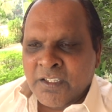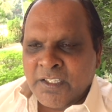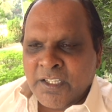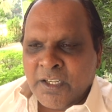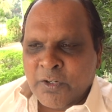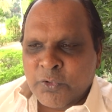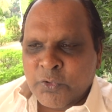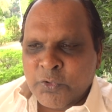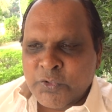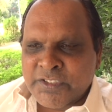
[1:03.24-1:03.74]

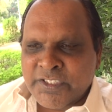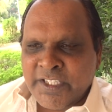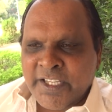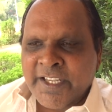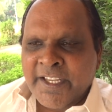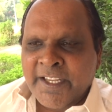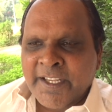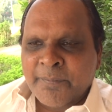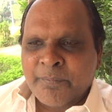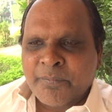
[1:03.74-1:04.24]
Now to
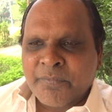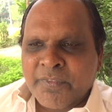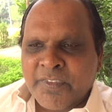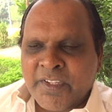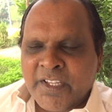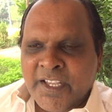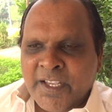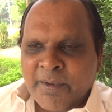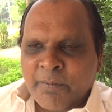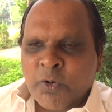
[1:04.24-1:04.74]
say
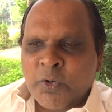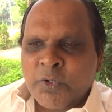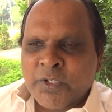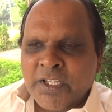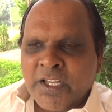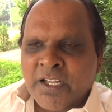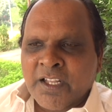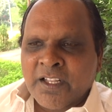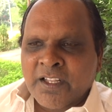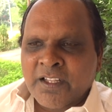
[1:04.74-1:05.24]
about
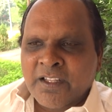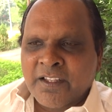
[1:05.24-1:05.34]
the